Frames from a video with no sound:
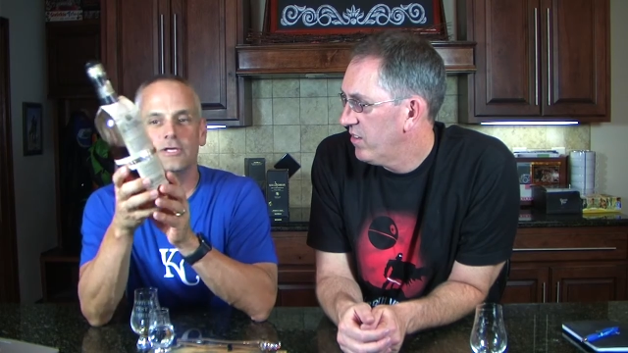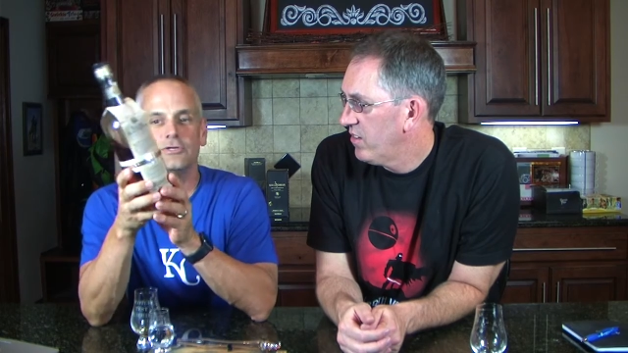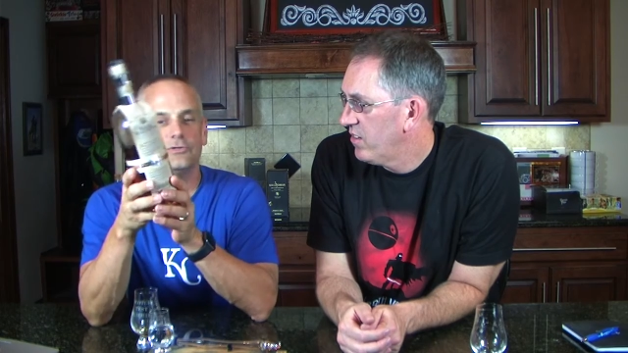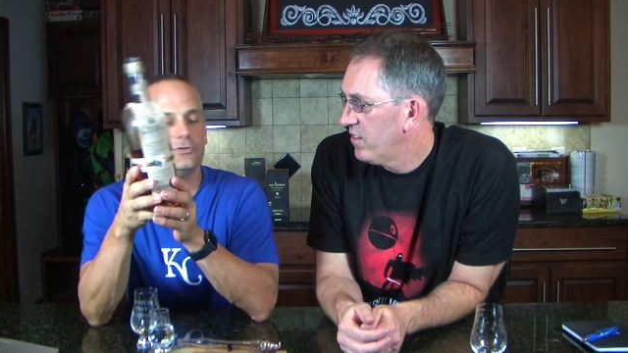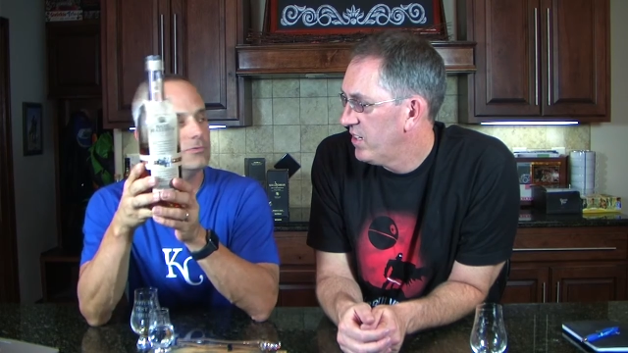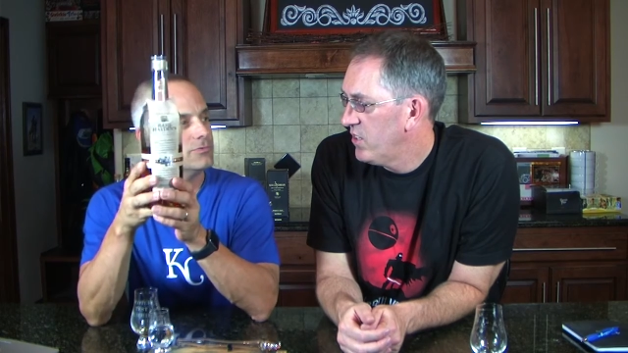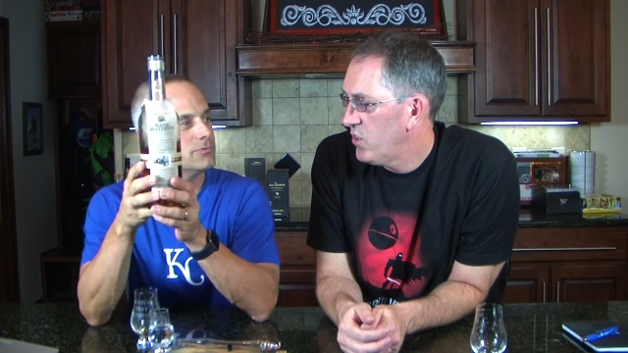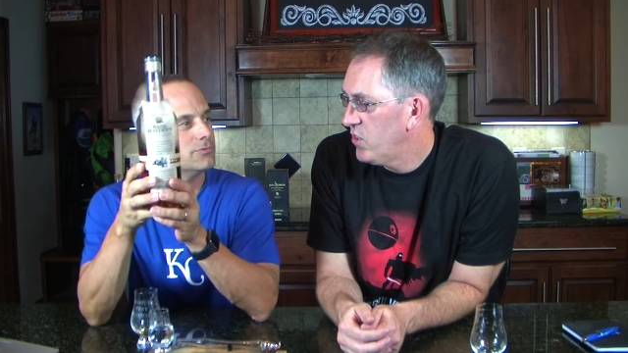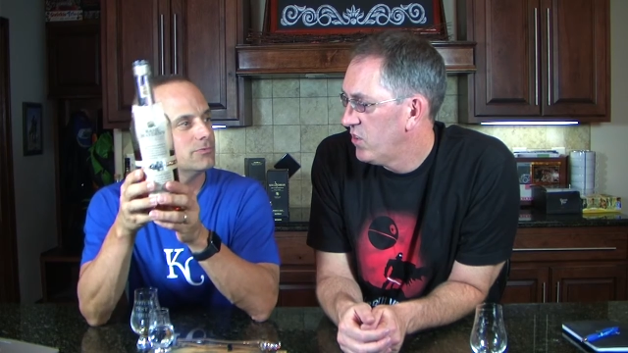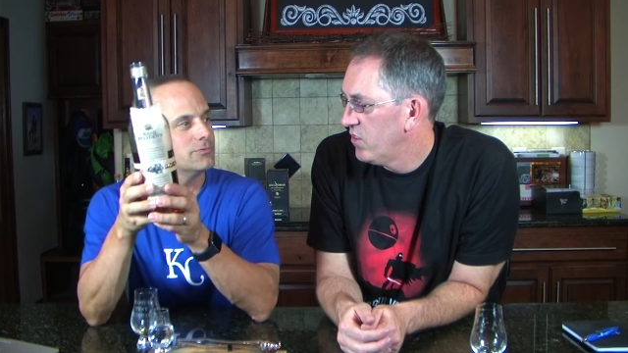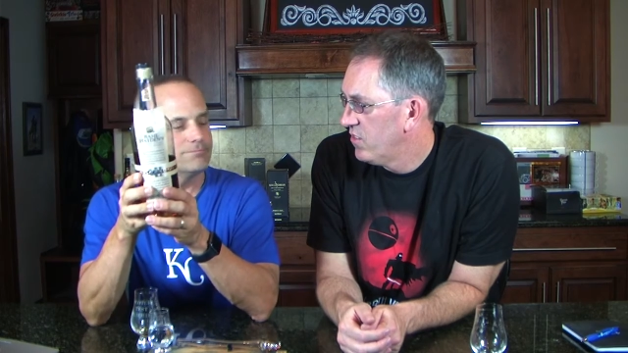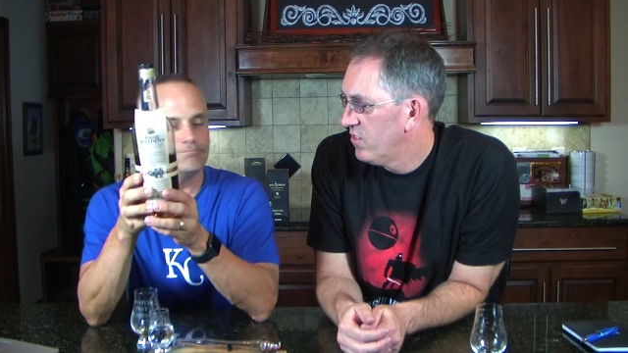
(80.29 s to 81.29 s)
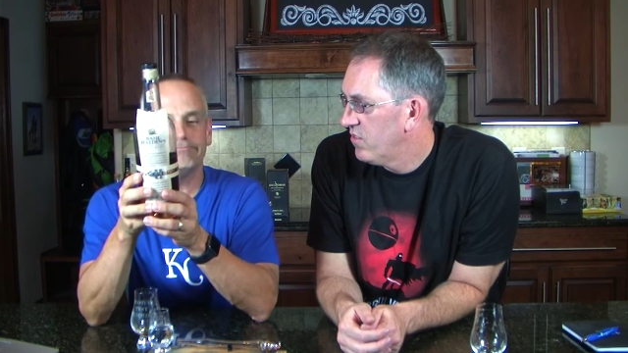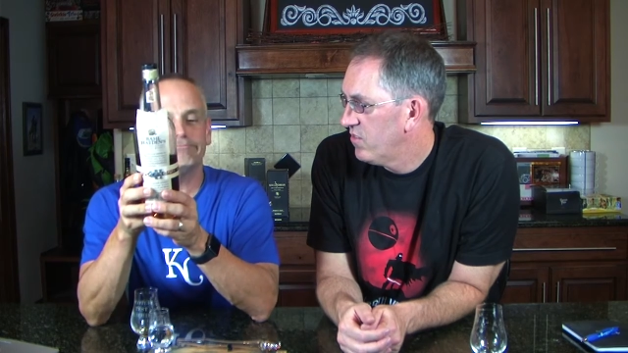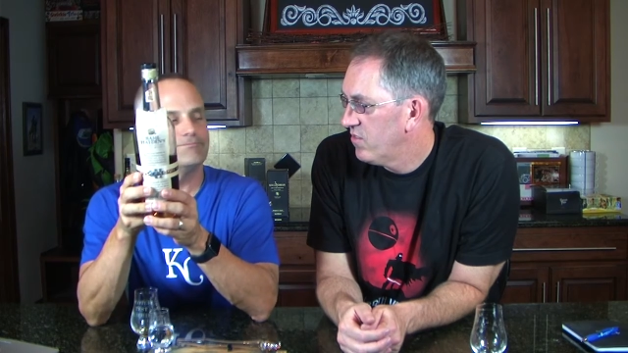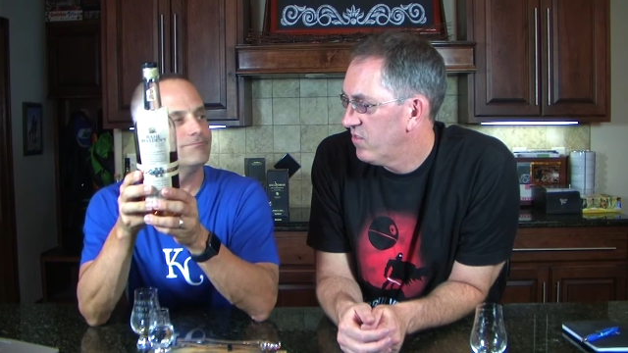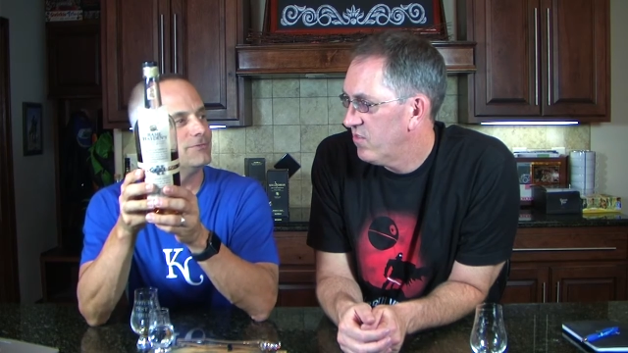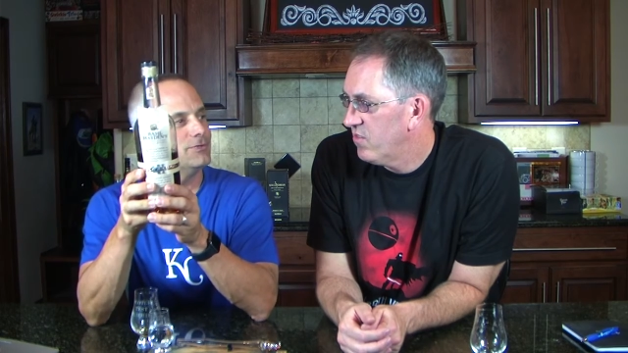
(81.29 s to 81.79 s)
Speaker 1: you do. No. Mm-hmm. Mm-mm.
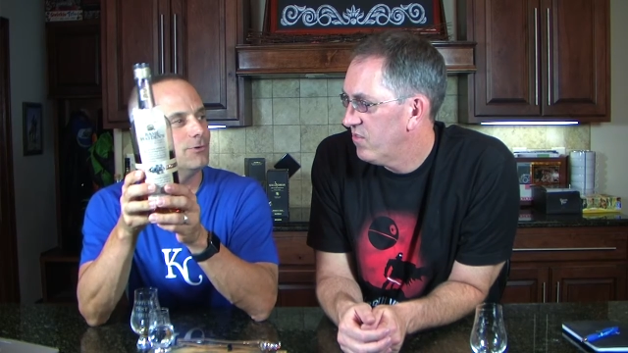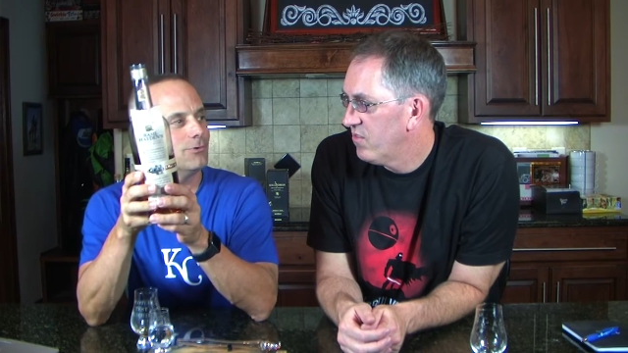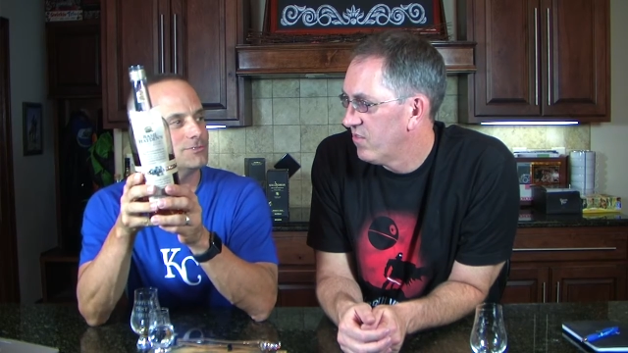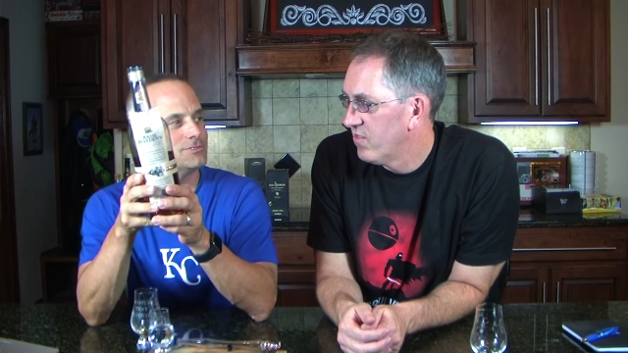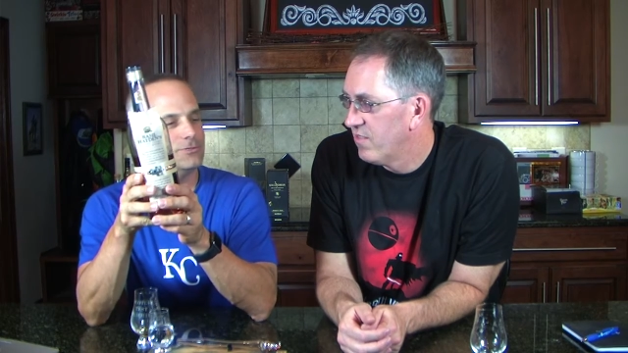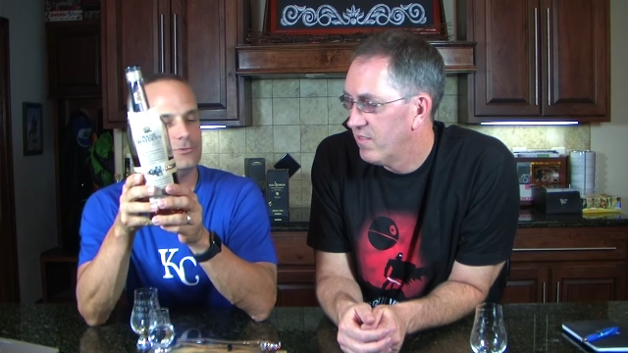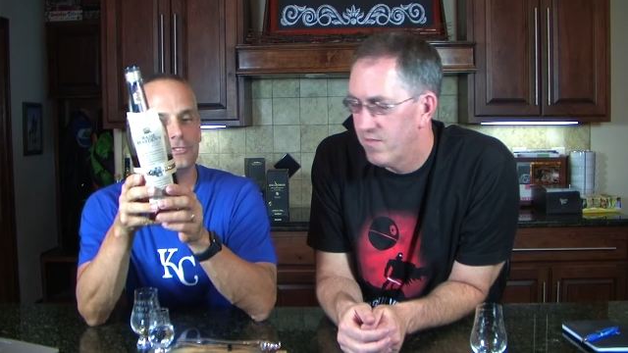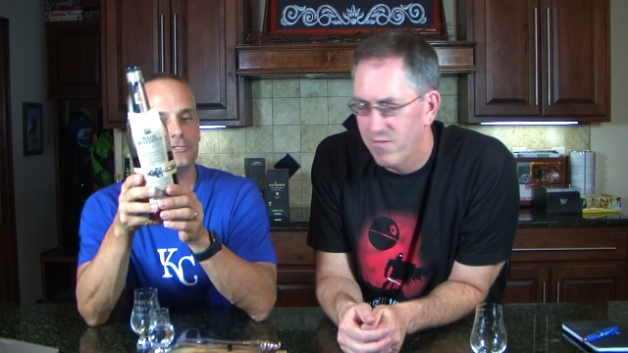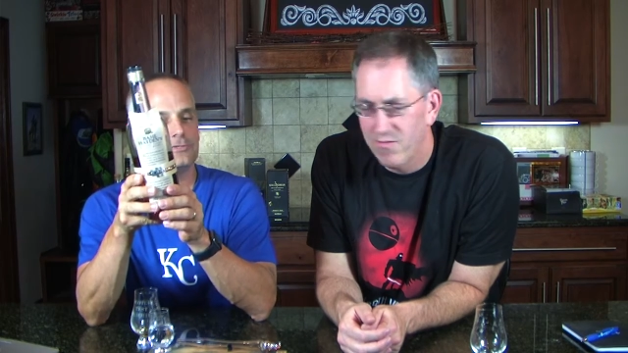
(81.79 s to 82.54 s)
You always do. Just